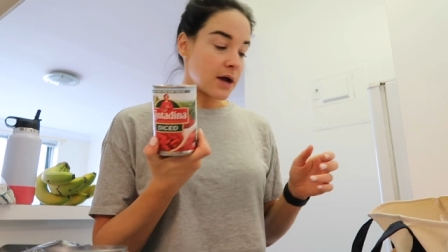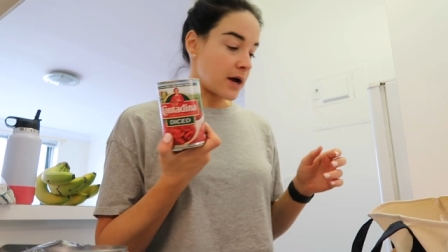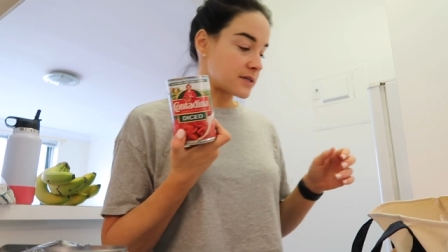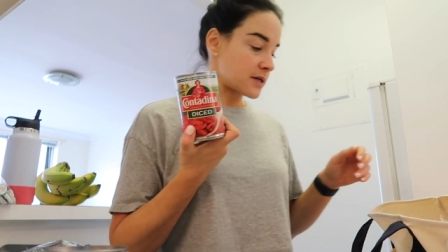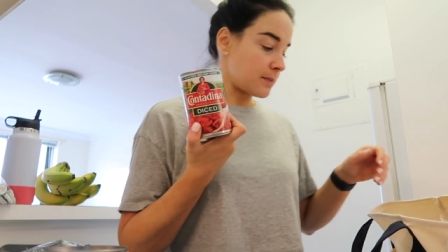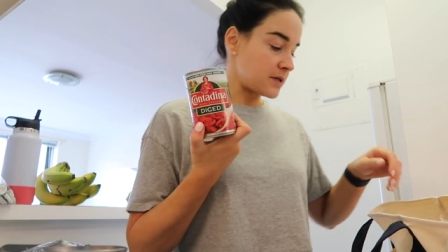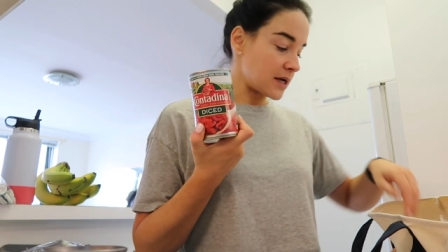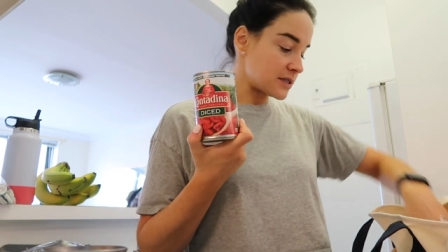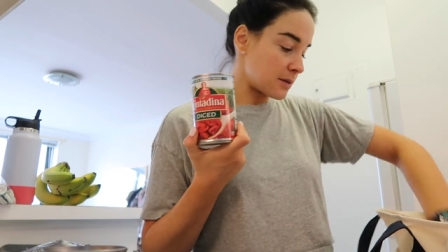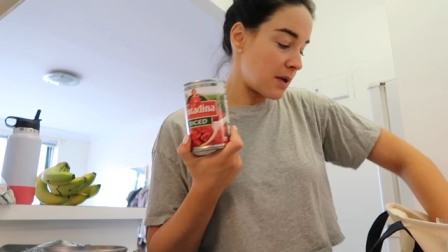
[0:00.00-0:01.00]
Got some
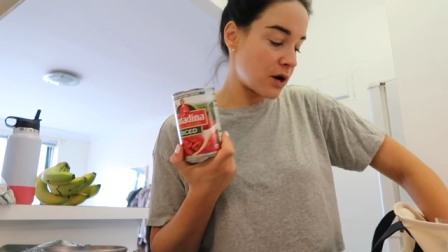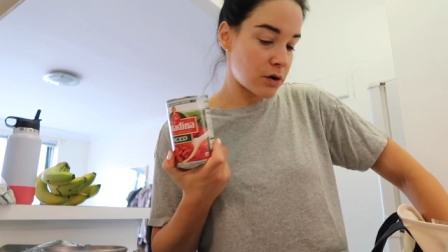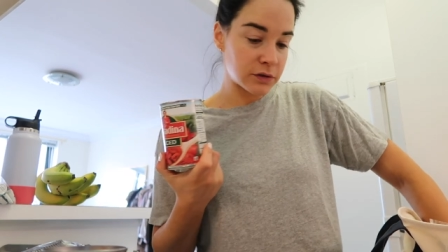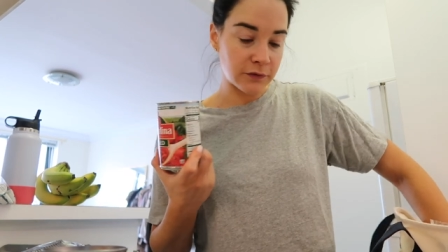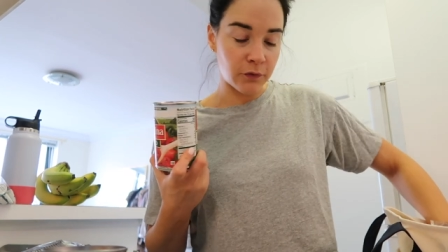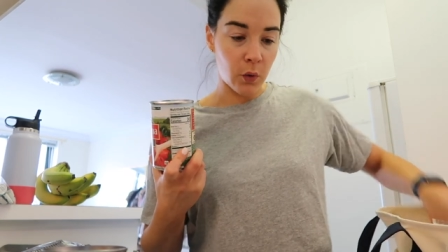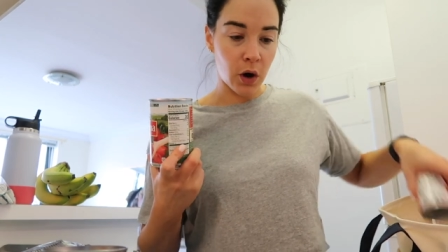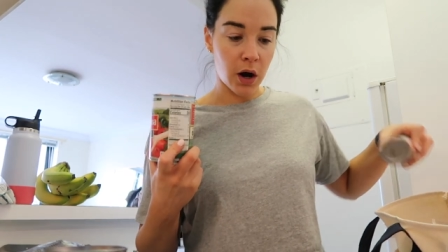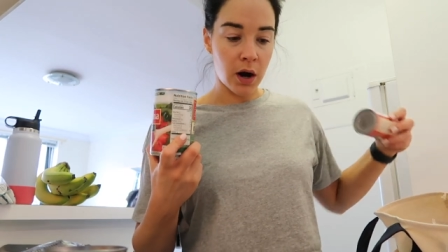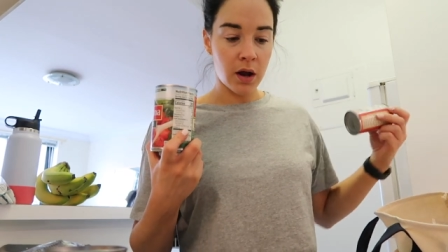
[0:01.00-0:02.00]
diced tomatoes
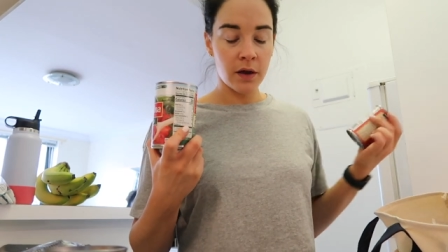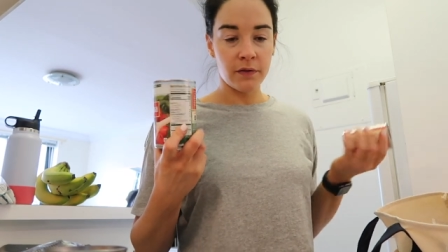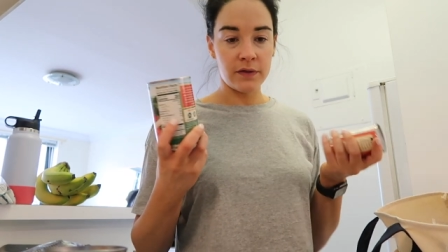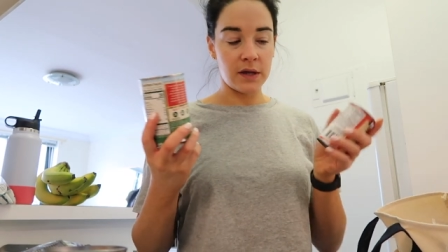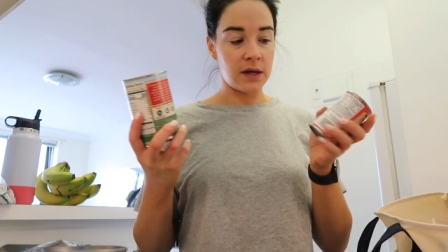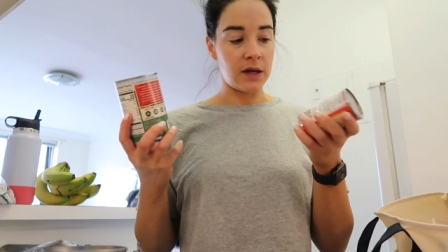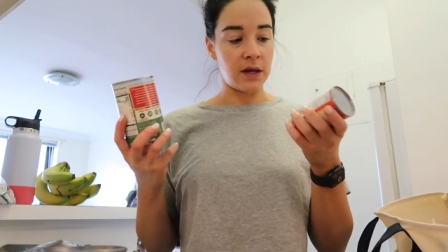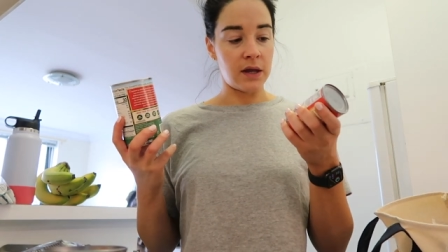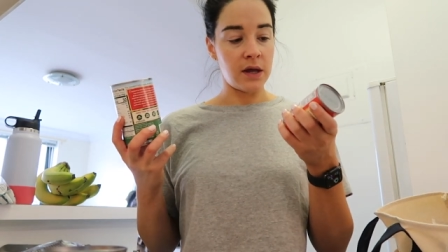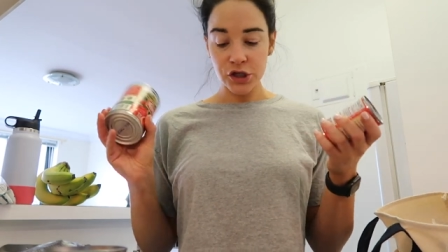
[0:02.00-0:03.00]
for
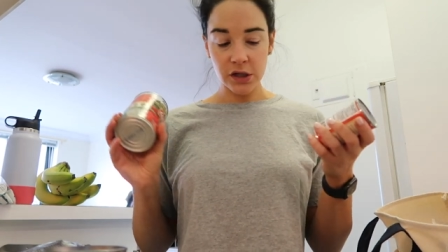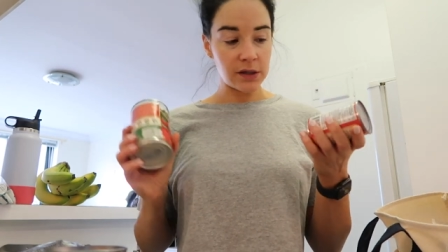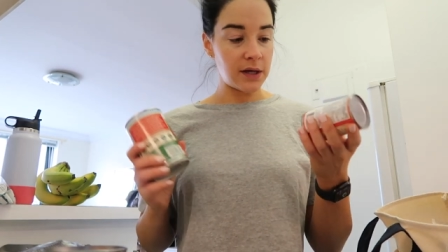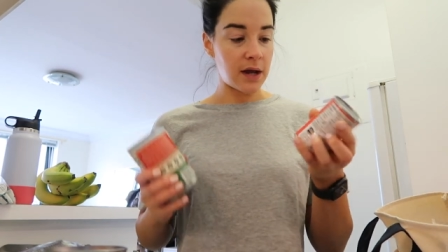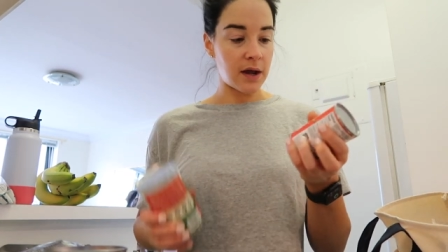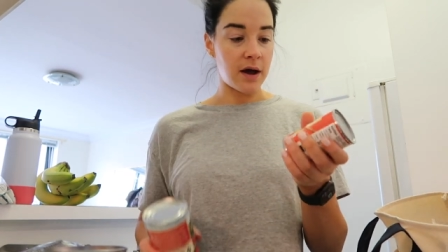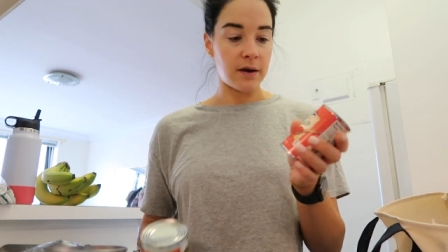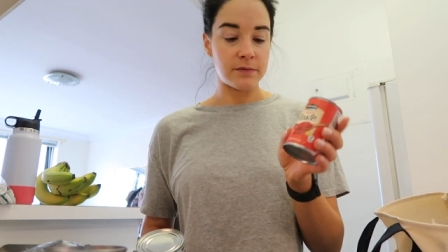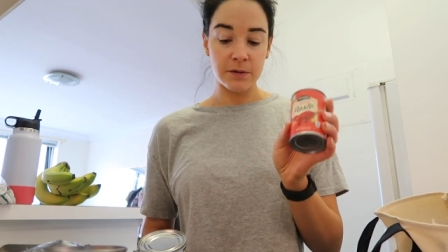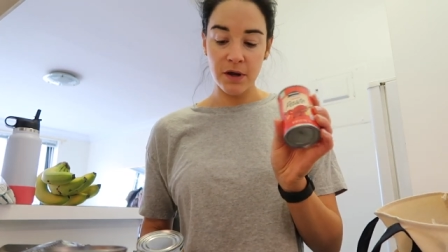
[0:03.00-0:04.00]
the chili. I
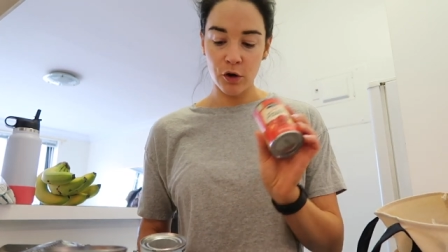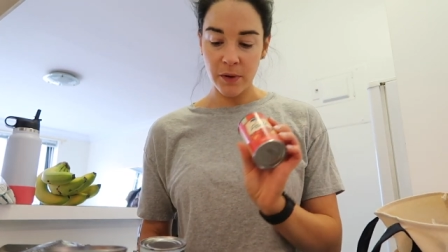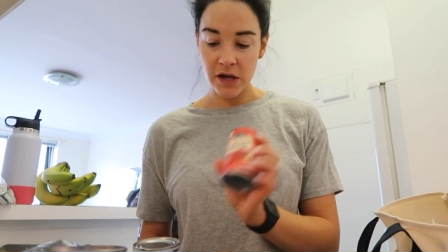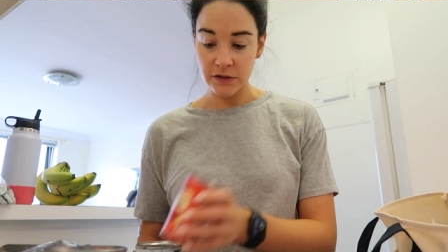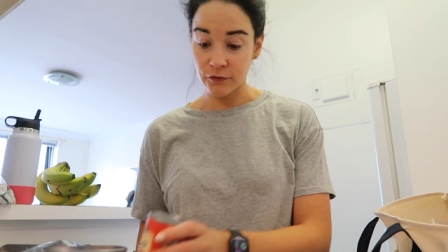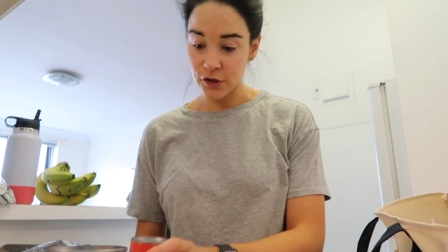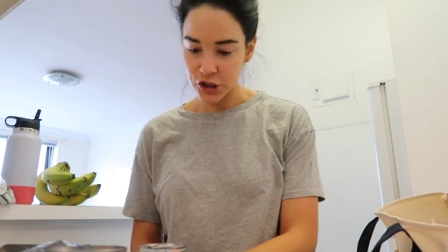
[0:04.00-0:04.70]
got tomato paste for the